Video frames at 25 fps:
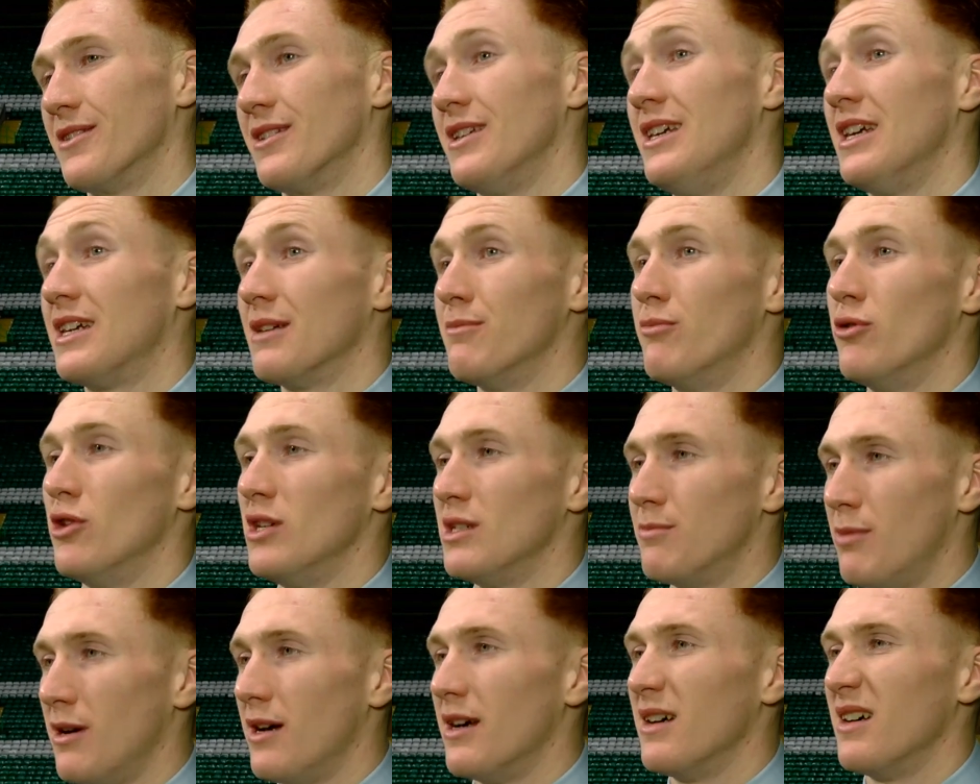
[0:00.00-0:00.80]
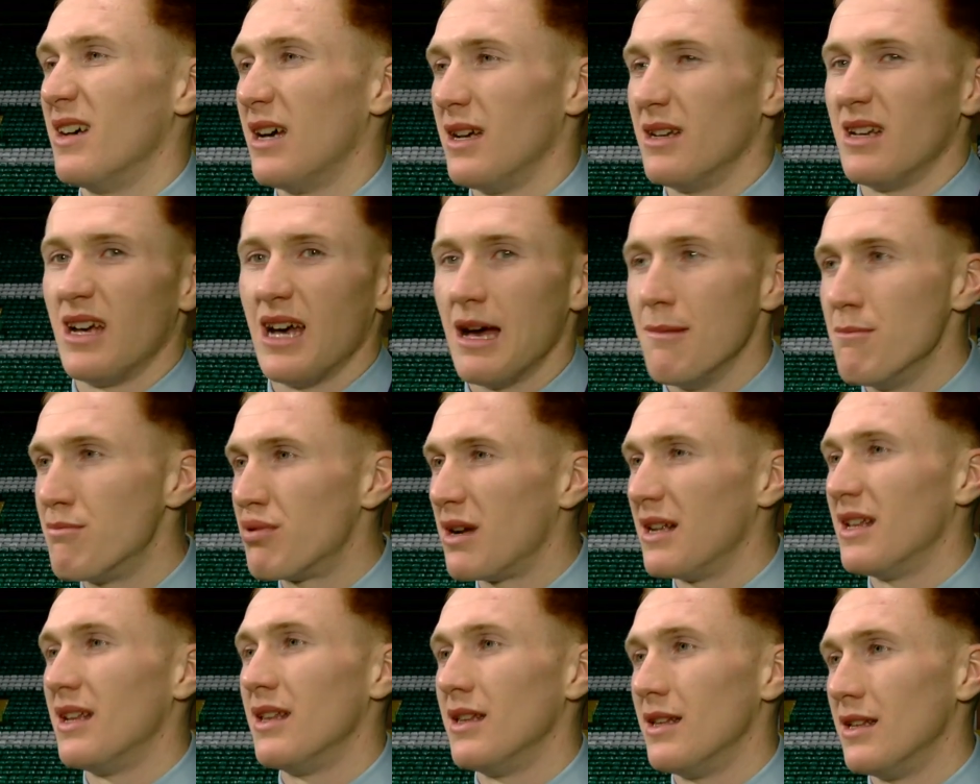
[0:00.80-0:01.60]
He can put his bit of
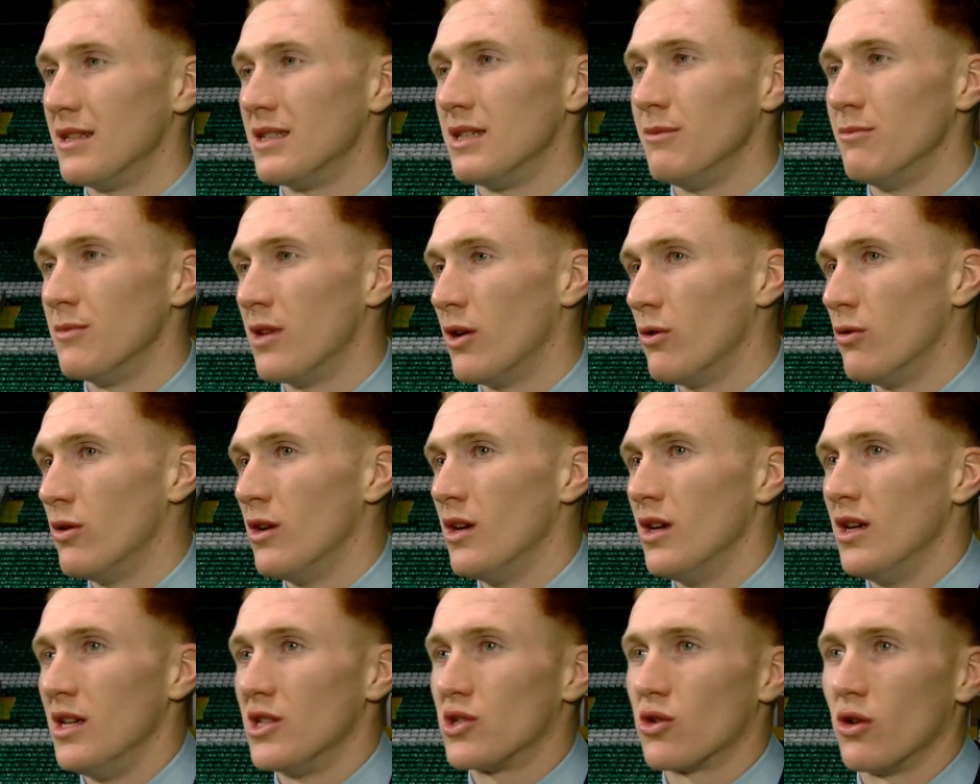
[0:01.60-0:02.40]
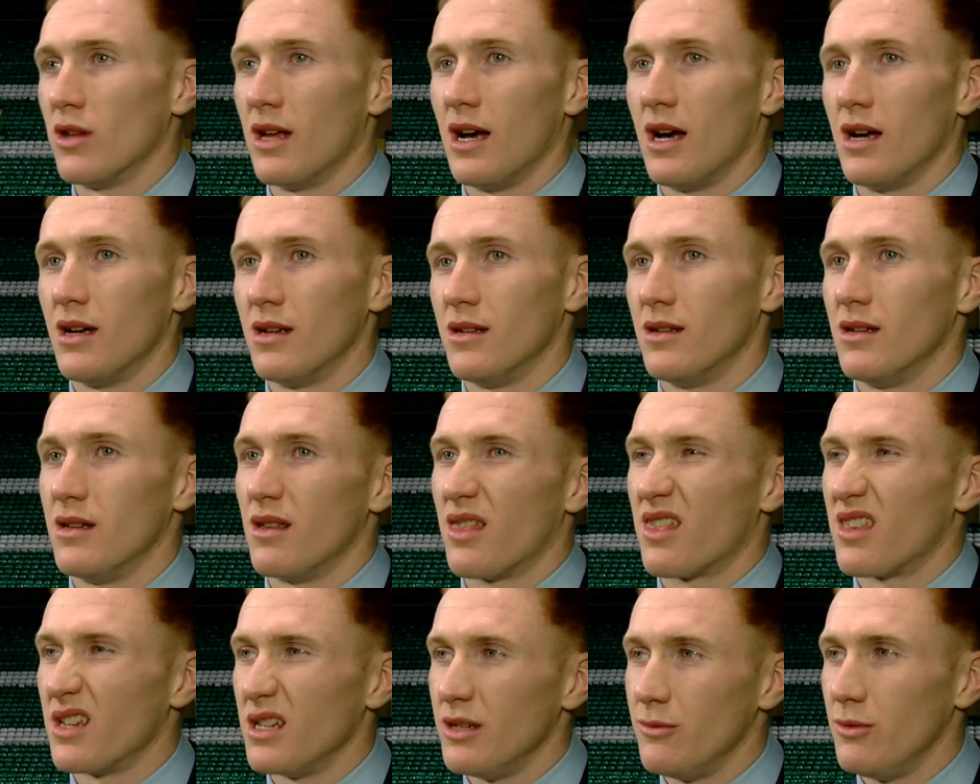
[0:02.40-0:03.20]
imprint into the team now. He's got that
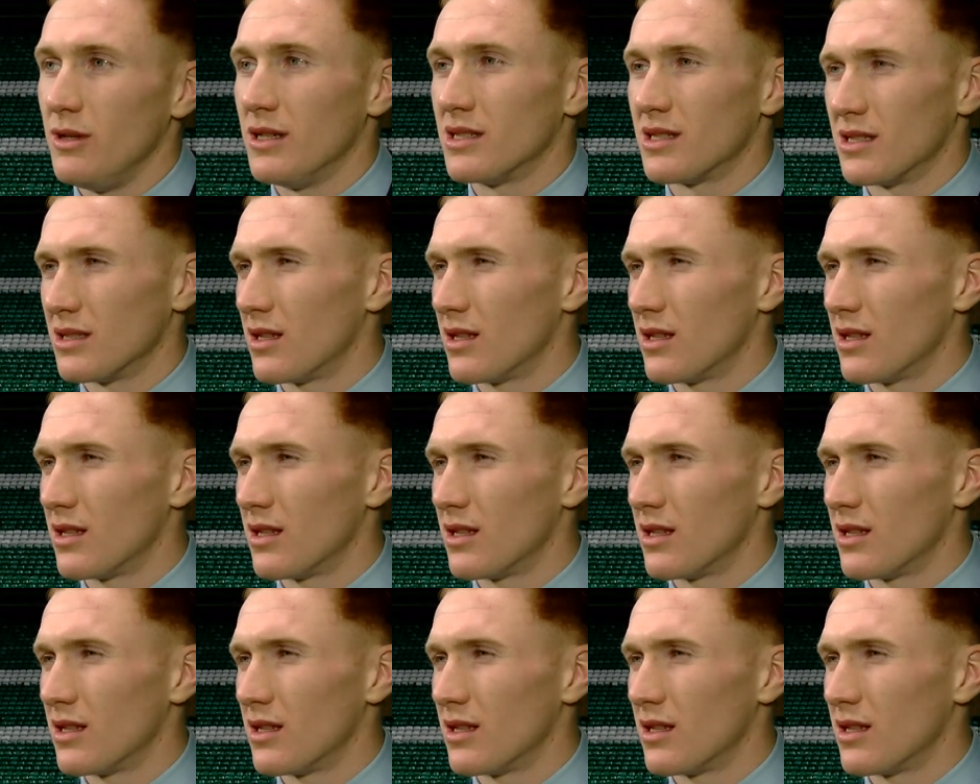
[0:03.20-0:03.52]
3 weeks,